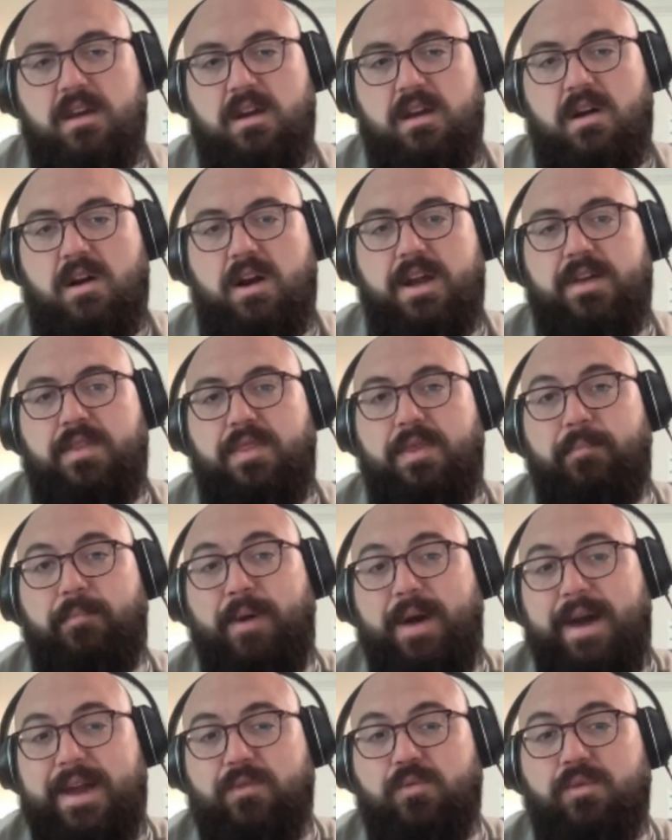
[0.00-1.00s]
All right, the
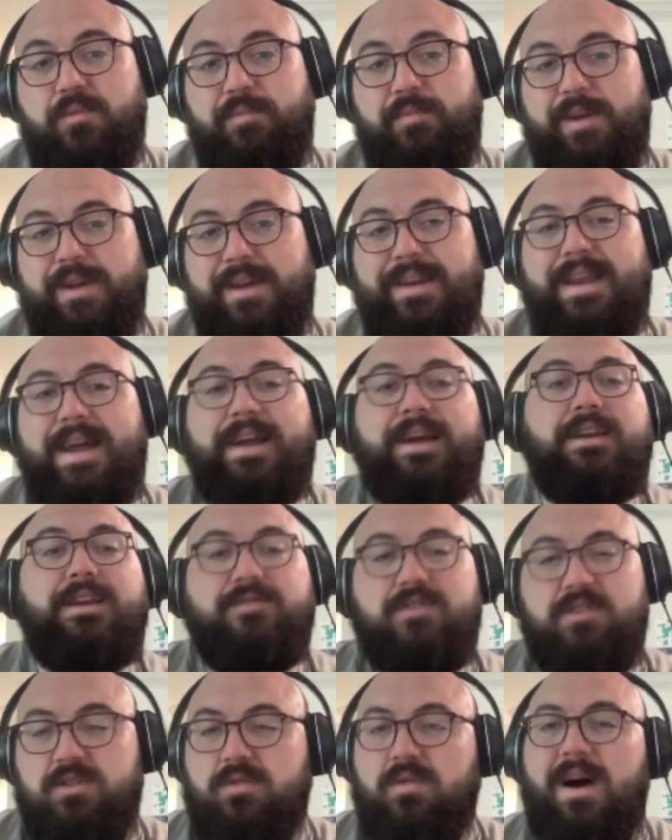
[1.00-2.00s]
PED would be
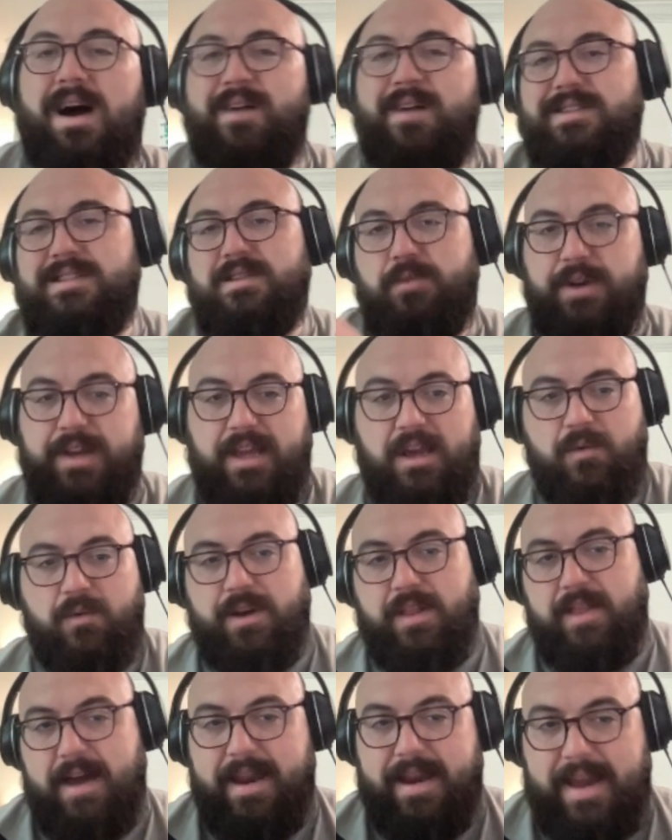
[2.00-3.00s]
-2. Obviously, we're gonna get
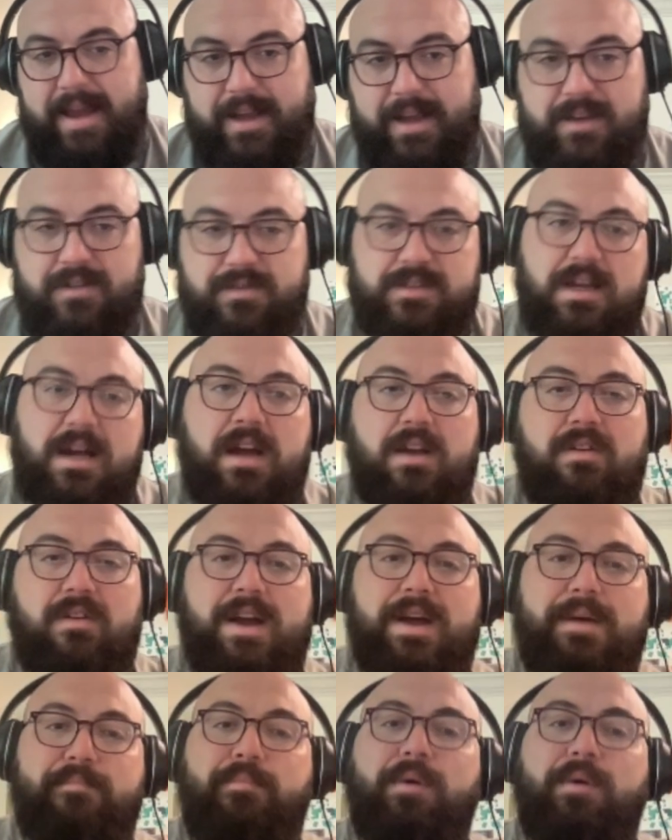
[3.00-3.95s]
rid of that negative sign, right?